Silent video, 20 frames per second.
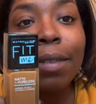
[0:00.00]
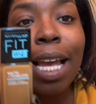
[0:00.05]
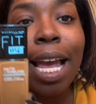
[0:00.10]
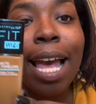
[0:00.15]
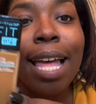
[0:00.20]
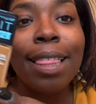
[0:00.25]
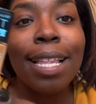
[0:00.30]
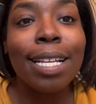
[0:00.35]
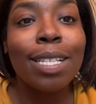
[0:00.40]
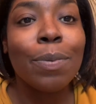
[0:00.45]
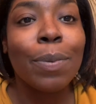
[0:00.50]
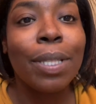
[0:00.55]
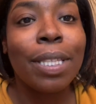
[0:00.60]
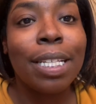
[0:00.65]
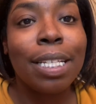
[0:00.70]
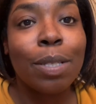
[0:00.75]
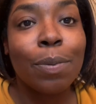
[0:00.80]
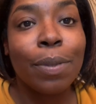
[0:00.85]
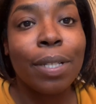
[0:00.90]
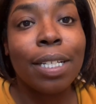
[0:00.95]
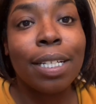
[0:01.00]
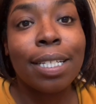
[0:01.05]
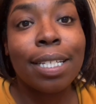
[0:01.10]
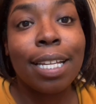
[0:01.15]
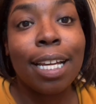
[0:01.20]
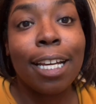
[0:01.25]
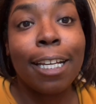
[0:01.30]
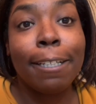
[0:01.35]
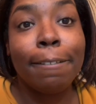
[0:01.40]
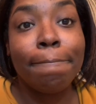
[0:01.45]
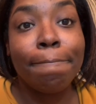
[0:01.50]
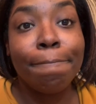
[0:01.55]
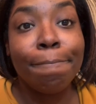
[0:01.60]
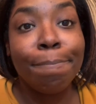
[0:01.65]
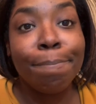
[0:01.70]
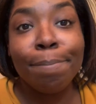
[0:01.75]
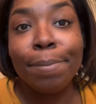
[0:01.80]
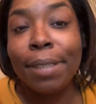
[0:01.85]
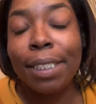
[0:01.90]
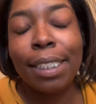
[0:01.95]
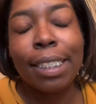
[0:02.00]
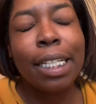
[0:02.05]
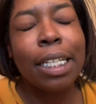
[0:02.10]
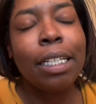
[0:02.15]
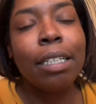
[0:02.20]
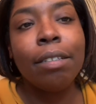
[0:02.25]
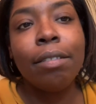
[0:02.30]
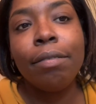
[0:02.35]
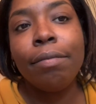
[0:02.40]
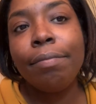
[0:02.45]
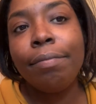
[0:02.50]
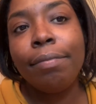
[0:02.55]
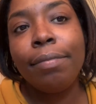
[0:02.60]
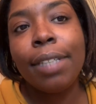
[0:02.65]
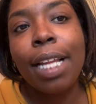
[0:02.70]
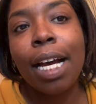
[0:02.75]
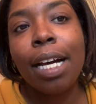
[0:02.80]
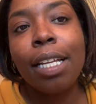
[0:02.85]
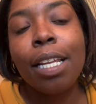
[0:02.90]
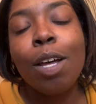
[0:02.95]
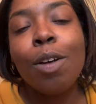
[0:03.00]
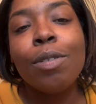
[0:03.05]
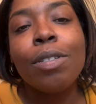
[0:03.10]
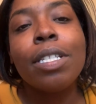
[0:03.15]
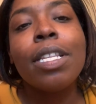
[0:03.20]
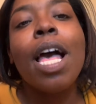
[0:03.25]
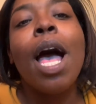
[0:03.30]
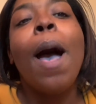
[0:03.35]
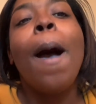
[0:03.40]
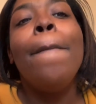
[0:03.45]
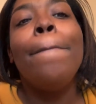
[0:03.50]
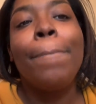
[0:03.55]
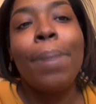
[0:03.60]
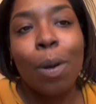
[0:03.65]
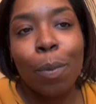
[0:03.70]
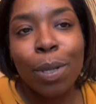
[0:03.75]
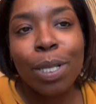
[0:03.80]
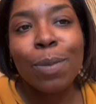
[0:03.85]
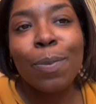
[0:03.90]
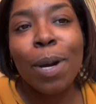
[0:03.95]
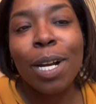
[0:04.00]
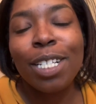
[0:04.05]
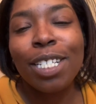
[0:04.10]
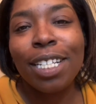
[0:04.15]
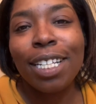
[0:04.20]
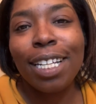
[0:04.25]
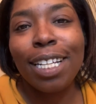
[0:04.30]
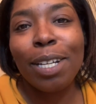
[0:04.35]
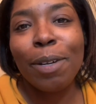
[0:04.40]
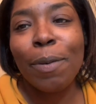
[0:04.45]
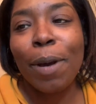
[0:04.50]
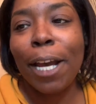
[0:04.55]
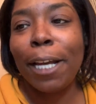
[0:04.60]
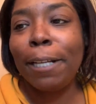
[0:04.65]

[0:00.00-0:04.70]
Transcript: and that's what this one looks like. Still, not close, but we swatching anyway.